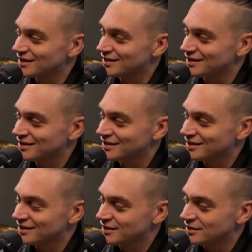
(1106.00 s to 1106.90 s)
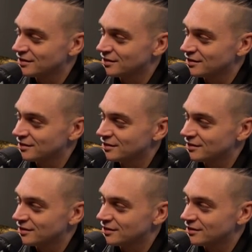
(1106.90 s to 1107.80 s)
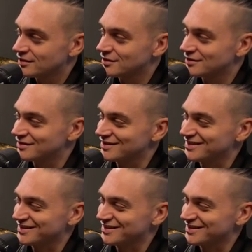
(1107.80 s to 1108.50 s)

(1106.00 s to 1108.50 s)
(not speaking)